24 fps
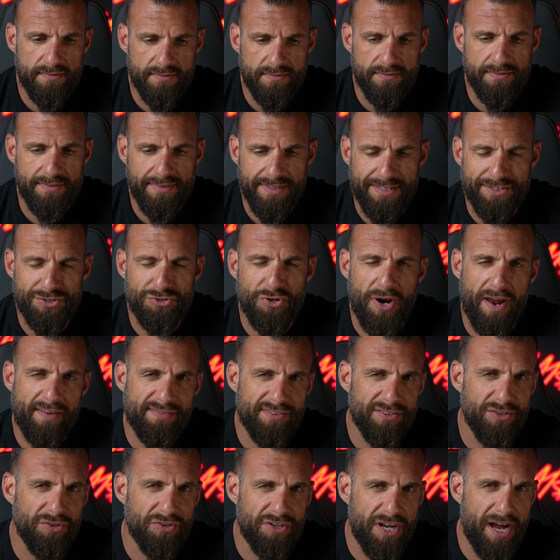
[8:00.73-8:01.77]
it drives a
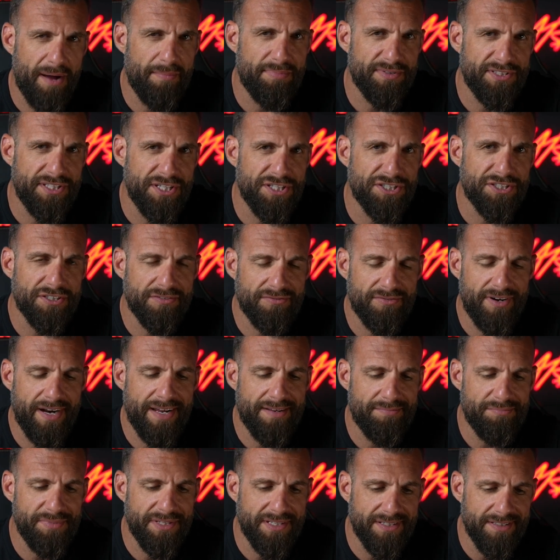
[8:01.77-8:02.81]
little competition, right?
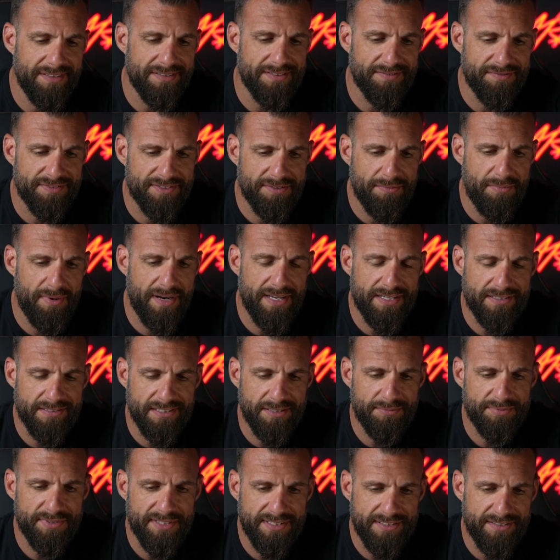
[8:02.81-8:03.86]
Because if somebody
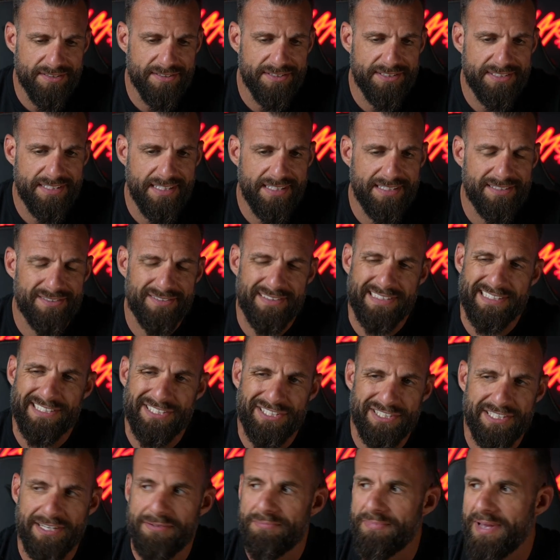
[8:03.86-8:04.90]
sleeps until six, they're like,
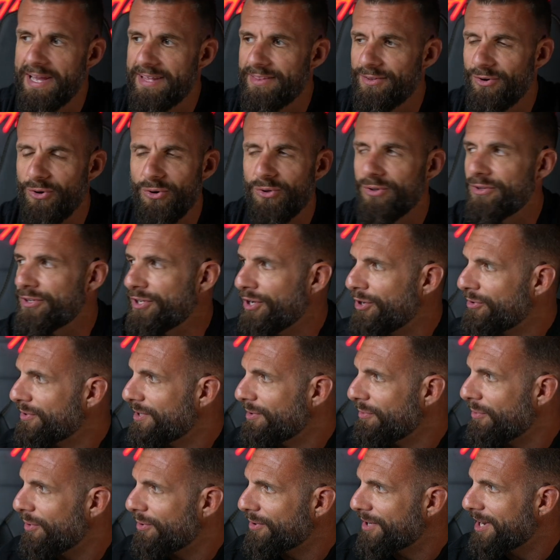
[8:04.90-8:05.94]
shit, man, the whole Gogi
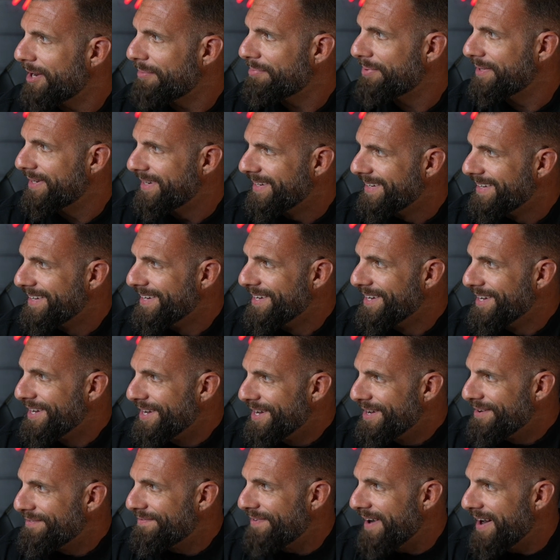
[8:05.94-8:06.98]
woke up at
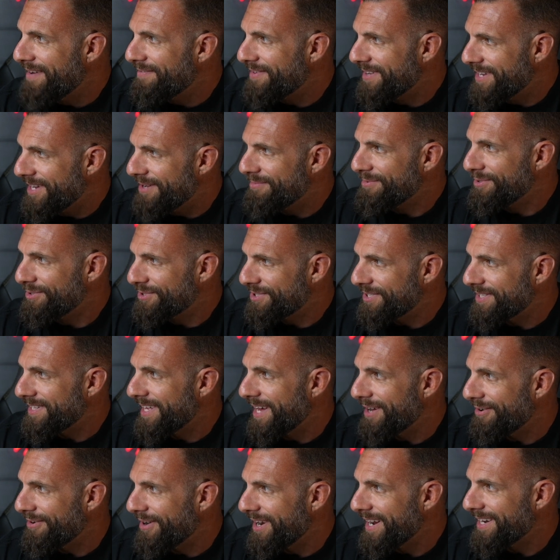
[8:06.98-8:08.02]
5 a.m. You see
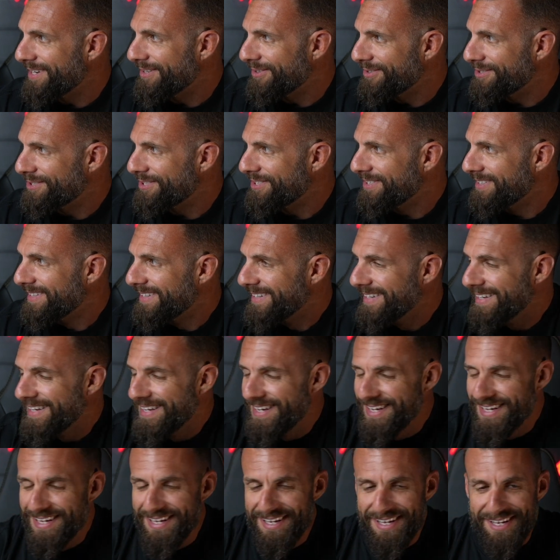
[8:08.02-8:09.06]
that, right? Don't you?
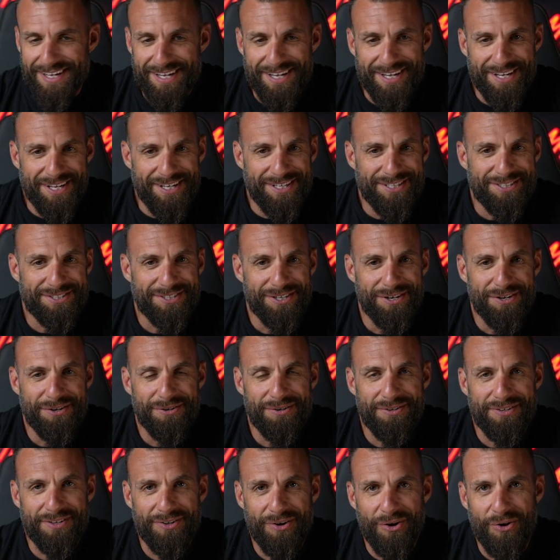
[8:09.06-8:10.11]
So
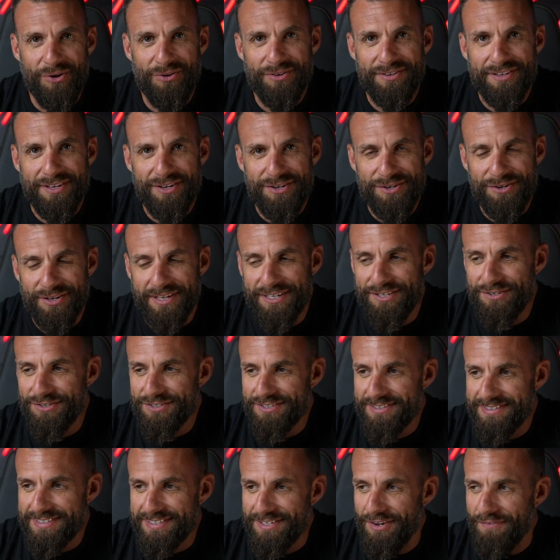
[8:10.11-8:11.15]
whole, you know, you're like you're
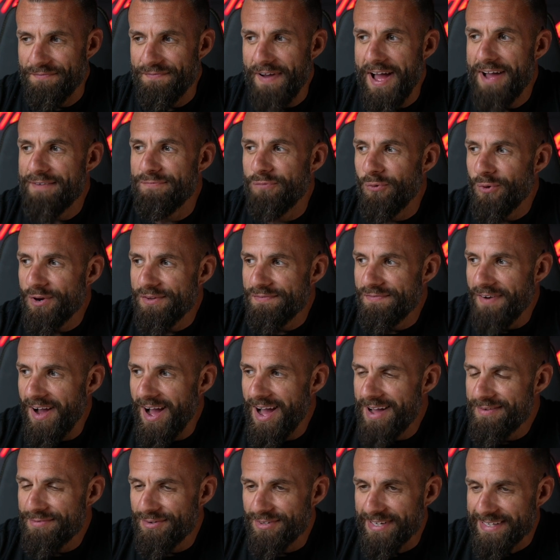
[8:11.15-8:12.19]

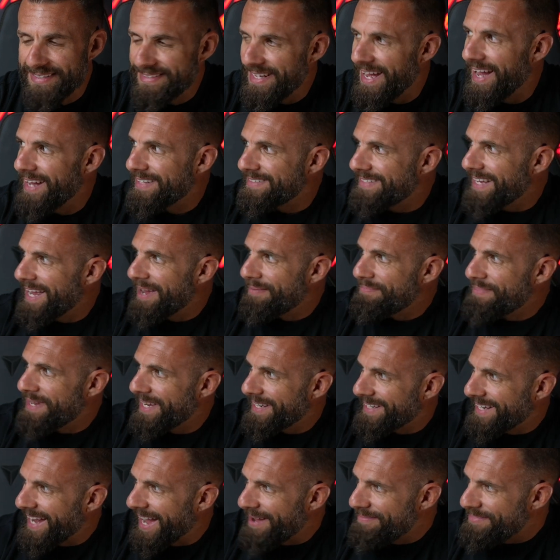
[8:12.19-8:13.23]
5:45. You're like, God damn,
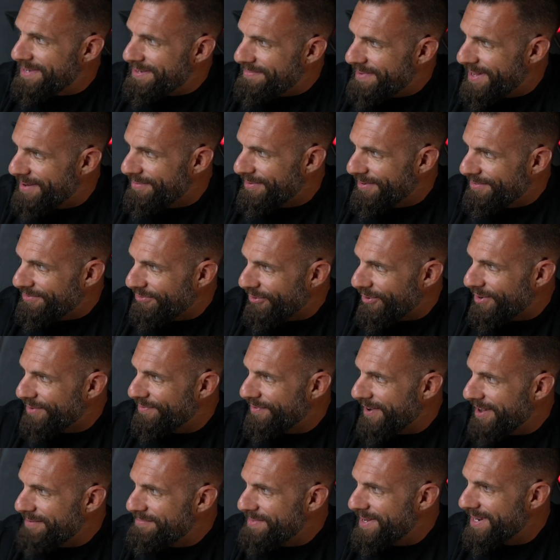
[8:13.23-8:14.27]
Nick got me, man. About
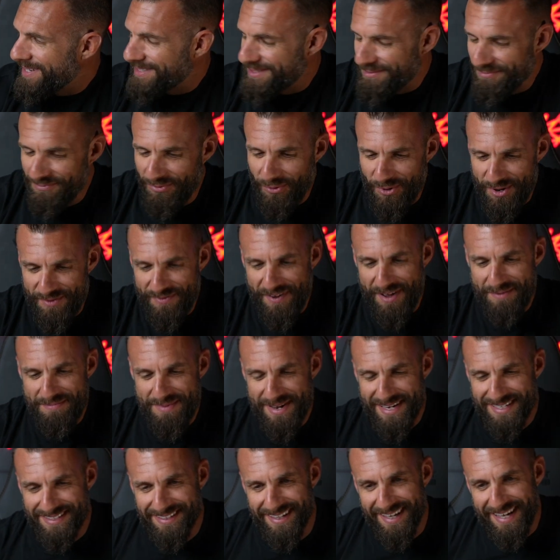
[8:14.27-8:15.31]
45 minutes, I'm 45
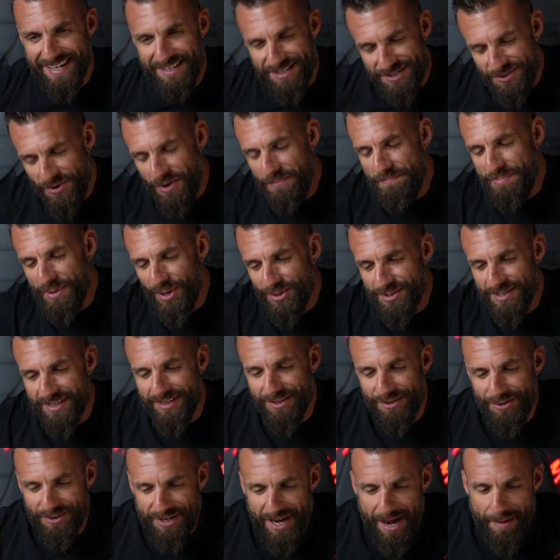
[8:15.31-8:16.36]
minutes late. So it builds a
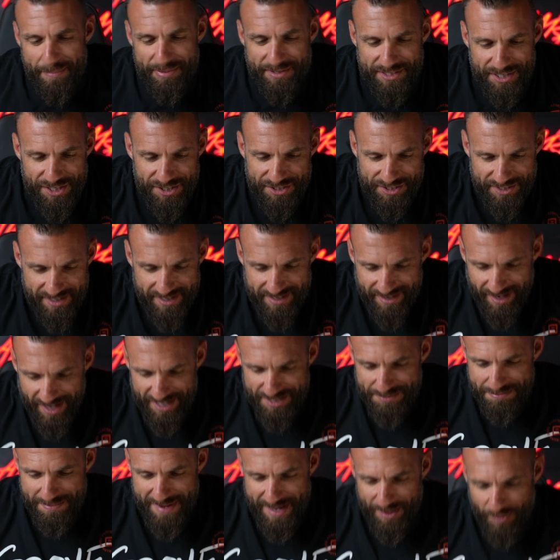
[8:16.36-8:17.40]
little competition, and
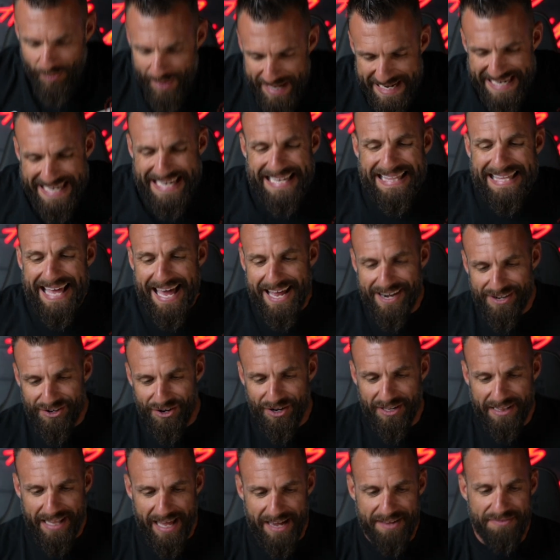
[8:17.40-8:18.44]
us men, we need that in
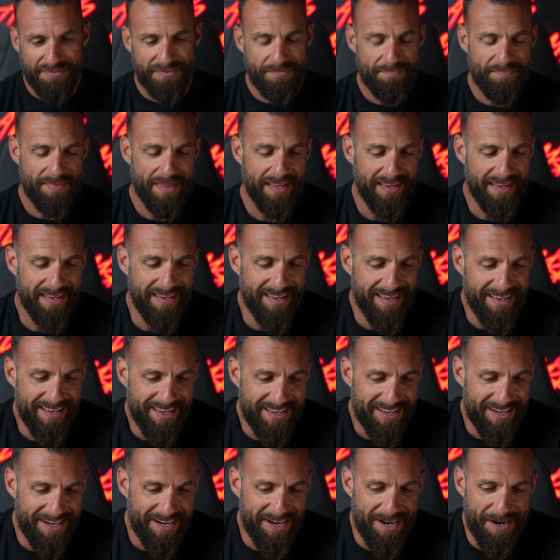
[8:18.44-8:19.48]
our life.
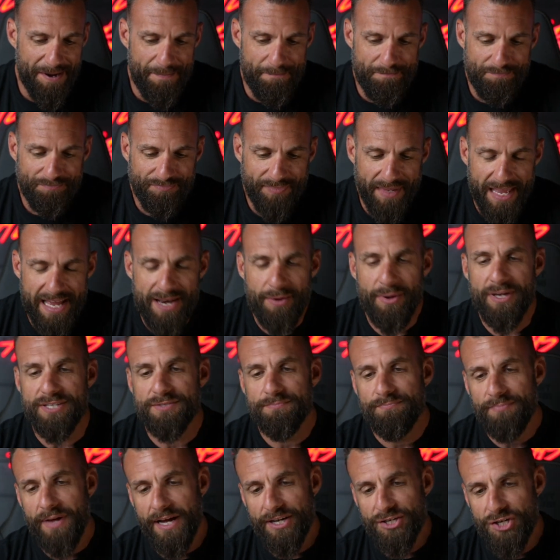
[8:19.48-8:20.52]
Um, anyways,
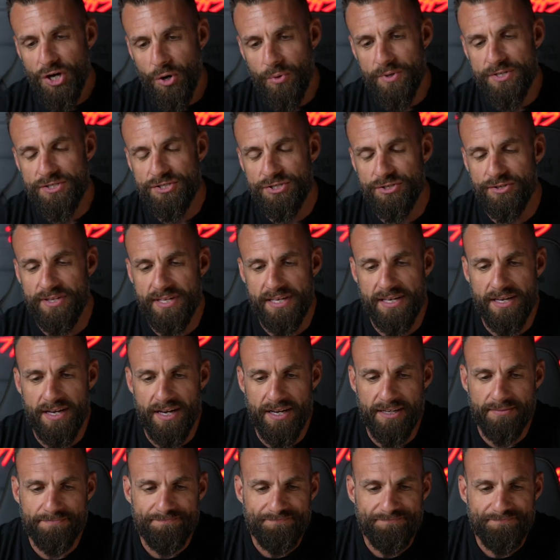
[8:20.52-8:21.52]
I go into the uh,